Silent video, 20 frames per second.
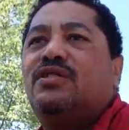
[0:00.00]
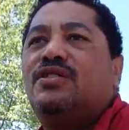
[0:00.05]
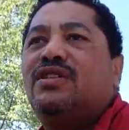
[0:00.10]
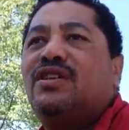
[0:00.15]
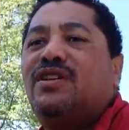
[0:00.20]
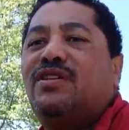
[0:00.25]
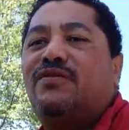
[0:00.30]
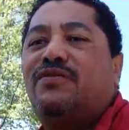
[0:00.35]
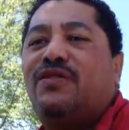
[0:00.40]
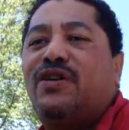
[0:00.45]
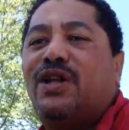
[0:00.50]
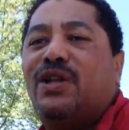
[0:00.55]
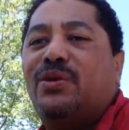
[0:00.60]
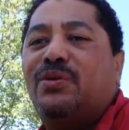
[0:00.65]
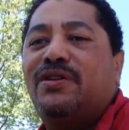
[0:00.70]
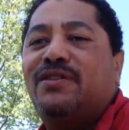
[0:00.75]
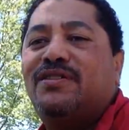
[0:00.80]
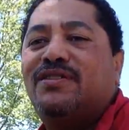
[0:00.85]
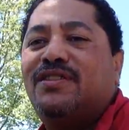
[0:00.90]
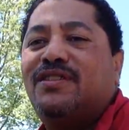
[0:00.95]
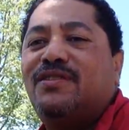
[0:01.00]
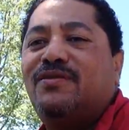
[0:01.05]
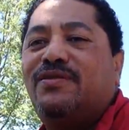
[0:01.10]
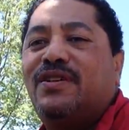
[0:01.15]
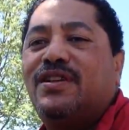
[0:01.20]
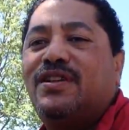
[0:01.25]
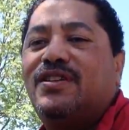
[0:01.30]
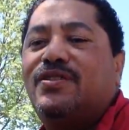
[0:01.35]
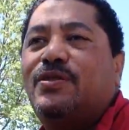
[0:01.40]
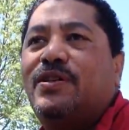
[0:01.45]
get a following, see if
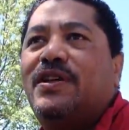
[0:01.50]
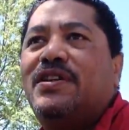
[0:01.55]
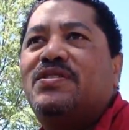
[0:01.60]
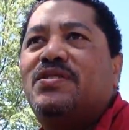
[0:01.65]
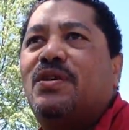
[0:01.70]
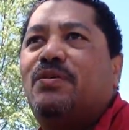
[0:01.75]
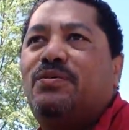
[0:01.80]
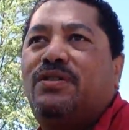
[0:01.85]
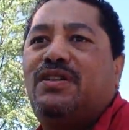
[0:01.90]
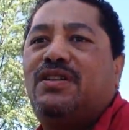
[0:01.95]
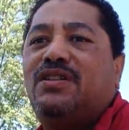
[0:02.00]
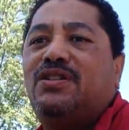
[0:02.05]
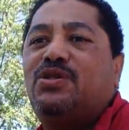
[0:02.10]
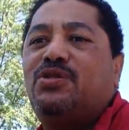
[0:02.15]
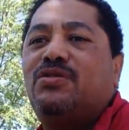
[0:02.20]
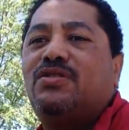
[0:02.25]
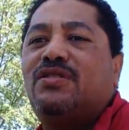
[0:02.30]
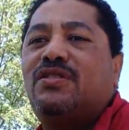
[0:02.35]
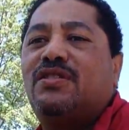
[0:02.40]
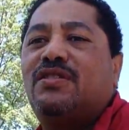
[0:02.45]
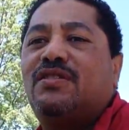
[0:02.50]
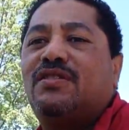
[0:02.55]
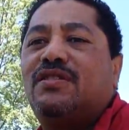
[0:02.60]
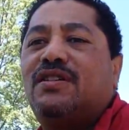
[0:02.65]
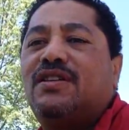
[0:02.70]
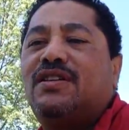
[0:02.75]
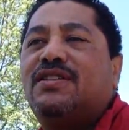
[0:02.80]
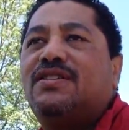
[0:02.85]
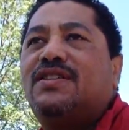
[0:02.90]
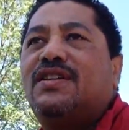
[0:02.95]
I can create something interesting.
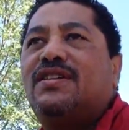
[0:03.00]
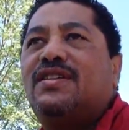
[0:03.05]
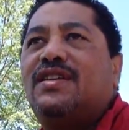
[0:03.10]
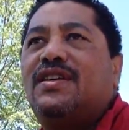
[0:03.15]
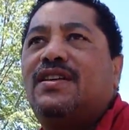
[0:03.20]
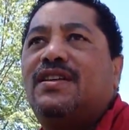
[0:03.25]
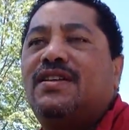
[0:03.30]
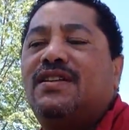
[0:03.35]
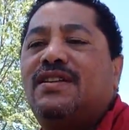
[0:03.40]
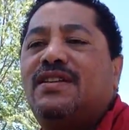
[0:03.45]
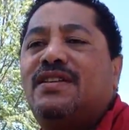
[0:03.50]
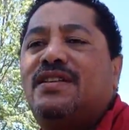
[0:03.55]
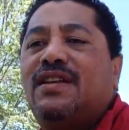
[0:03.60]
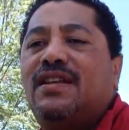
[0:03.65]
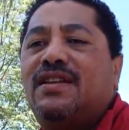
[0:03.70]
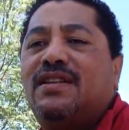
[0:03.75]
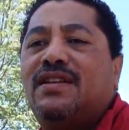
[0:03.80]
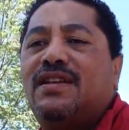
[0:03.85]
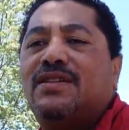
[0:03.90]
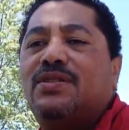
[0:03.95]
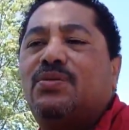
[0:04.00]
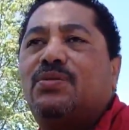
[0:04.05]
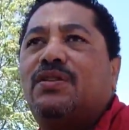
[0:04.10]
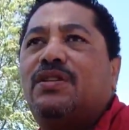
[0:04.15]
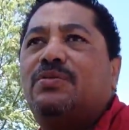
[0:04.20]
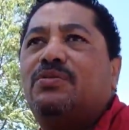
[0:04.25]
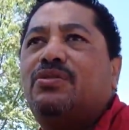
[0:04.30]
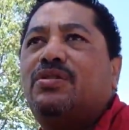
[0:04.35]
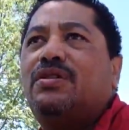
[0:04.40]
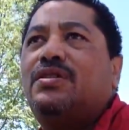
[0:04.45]
I guess at the end of the day, that's what
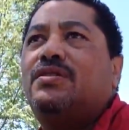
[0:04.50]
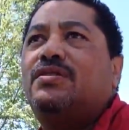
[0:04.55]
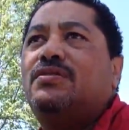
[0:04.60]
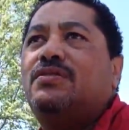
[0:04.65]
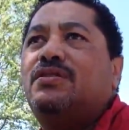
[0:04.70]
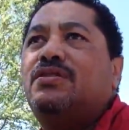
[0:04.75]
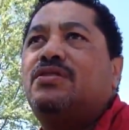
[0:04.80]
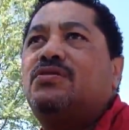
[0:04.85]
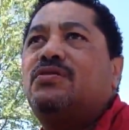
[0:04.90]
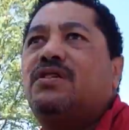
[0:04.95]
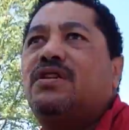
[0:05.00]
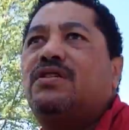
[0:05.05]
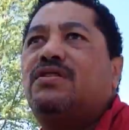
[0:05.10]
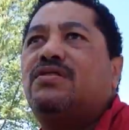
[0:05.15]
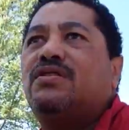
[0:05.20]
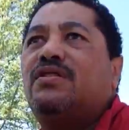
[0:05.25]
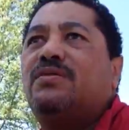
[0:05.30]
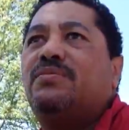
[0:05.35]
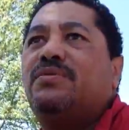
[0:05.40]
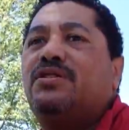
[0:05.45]
I'm trying to do, is create some